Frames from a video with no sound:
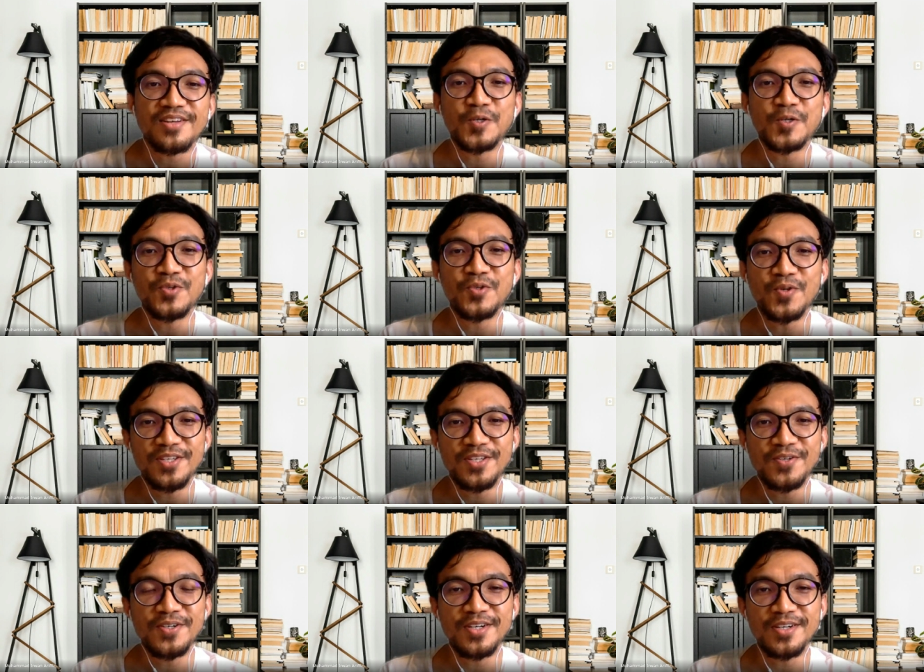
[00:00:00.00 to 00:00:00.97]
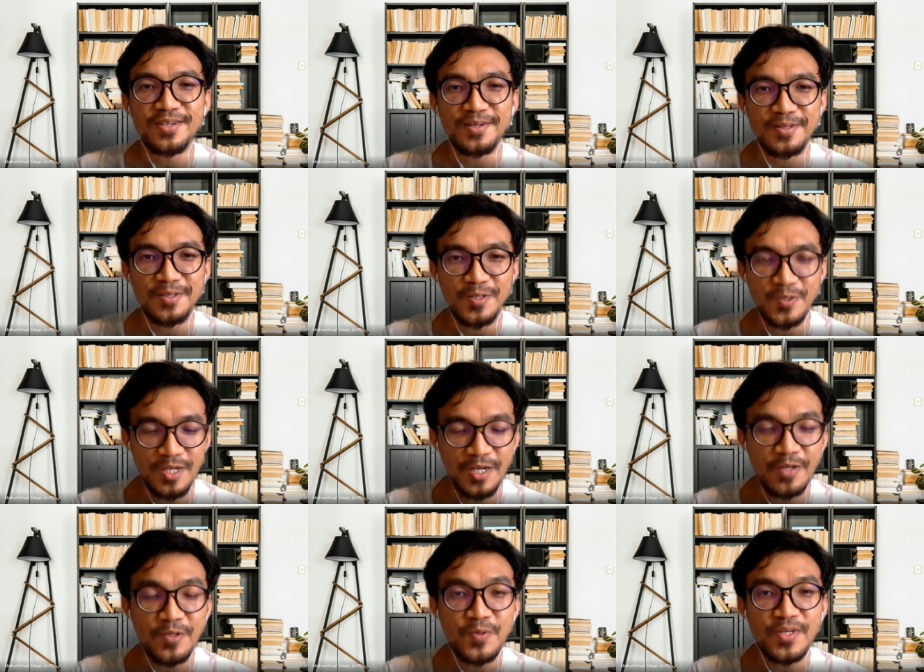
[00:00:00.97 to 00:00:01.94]
you are you uh, you know
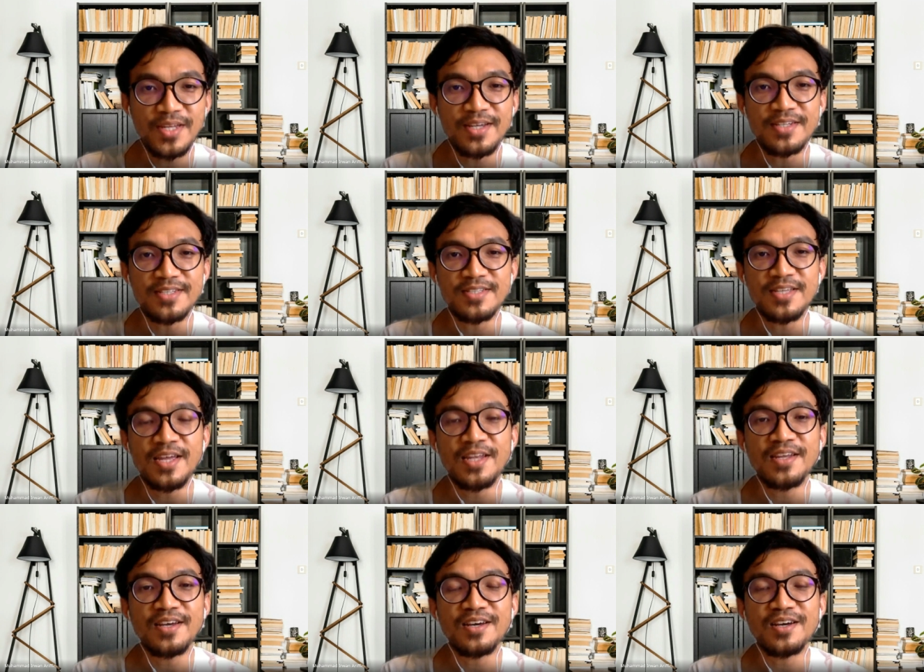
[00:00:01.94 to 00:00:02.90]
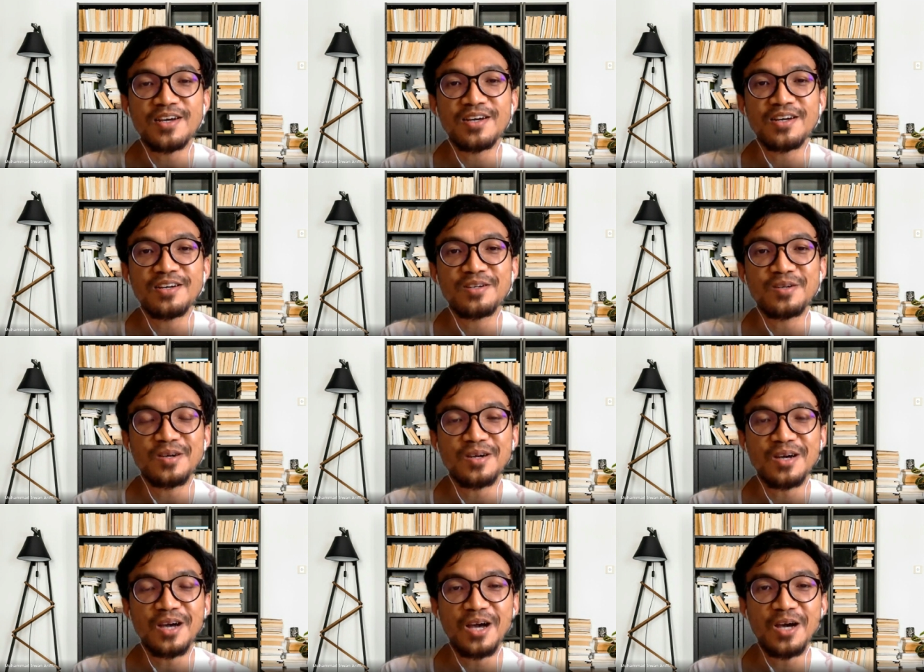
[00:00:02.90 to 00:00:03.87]
you can understand uh,
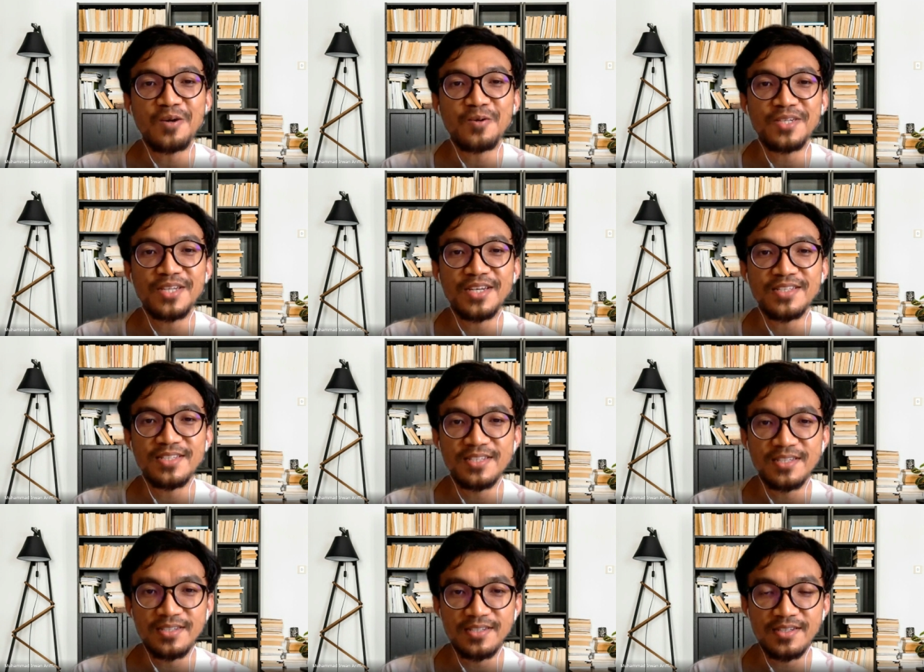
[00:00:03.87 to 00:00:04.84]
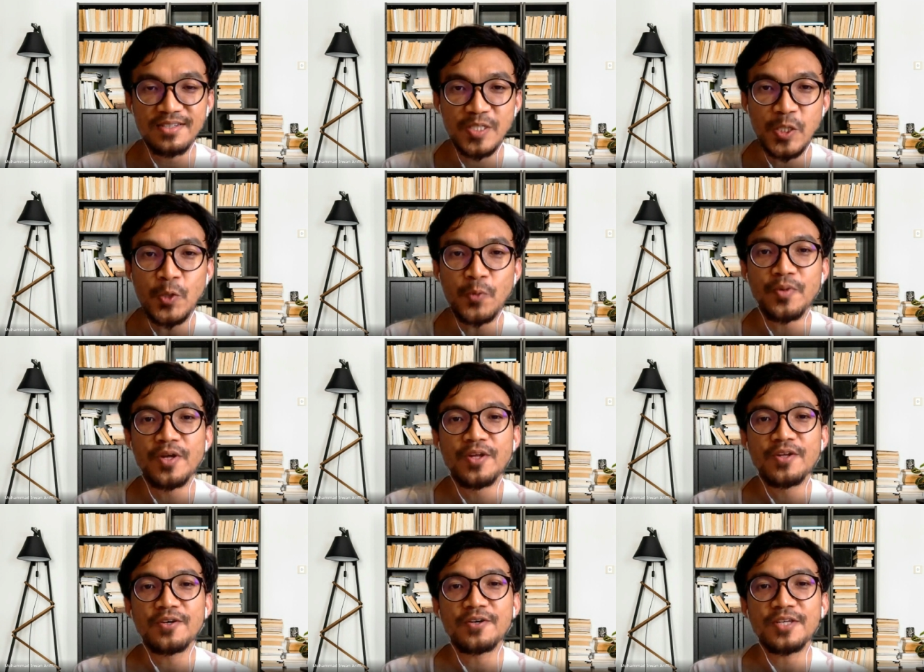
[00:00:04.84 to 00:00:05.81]
how does the slope
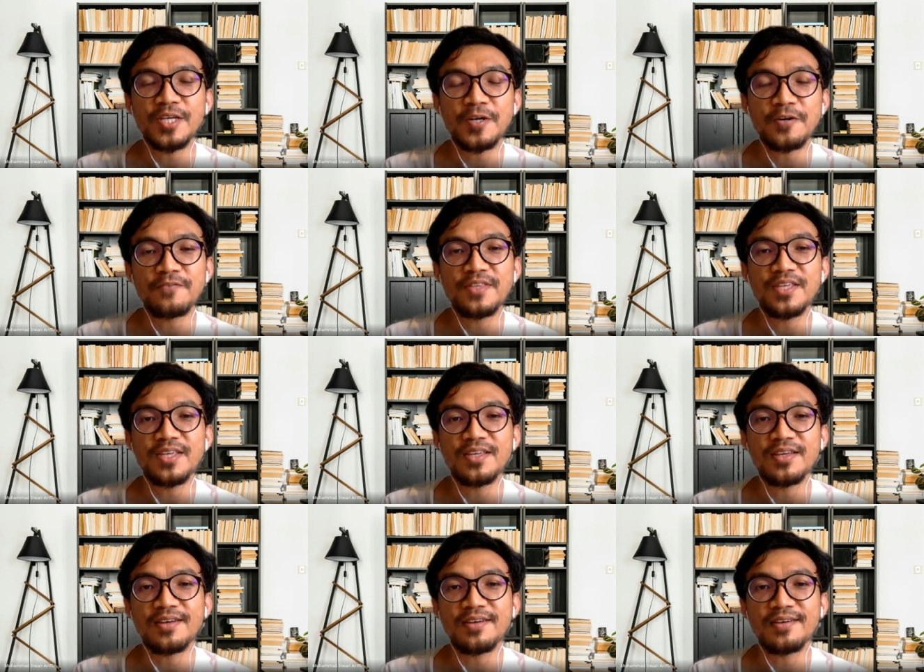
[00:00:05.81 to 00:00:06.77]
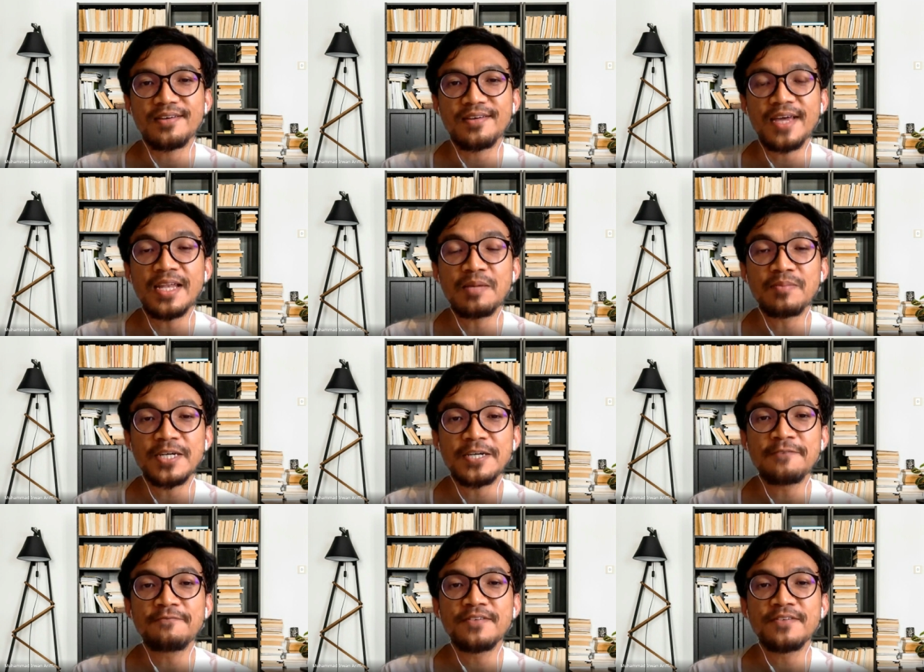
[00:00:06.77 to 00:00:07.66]
okay of the uh, LM curve